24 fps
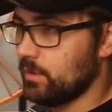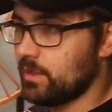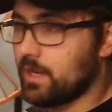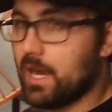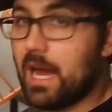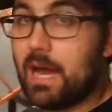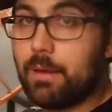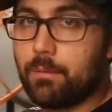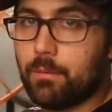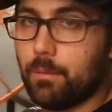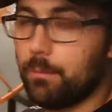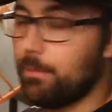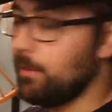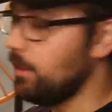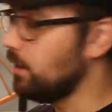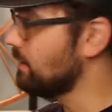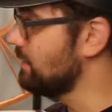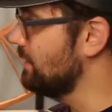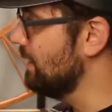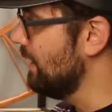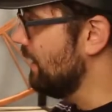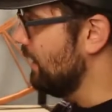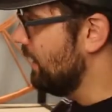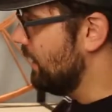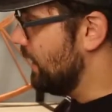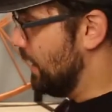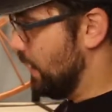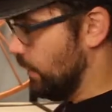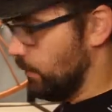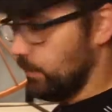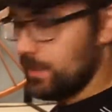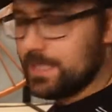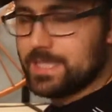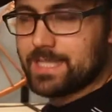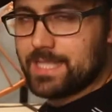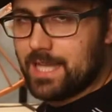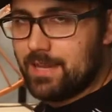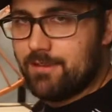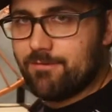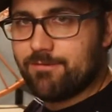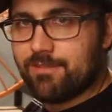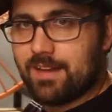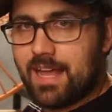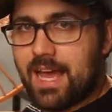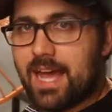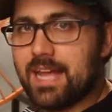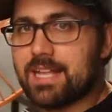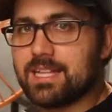a cardboard box. They always stay
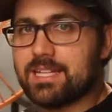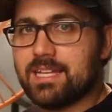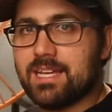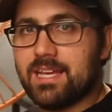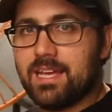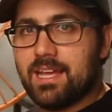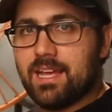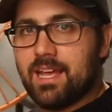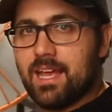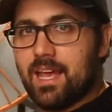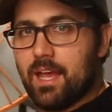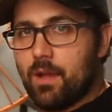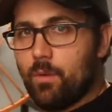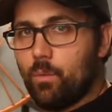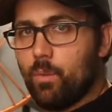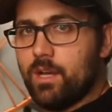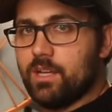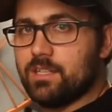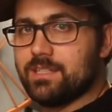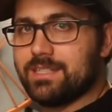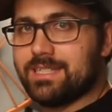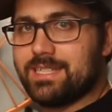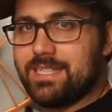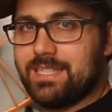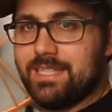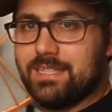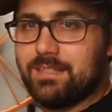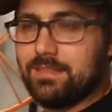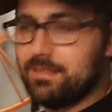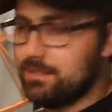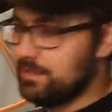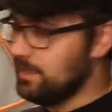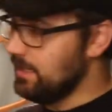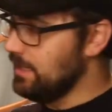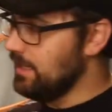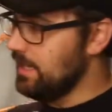flat, well sealed,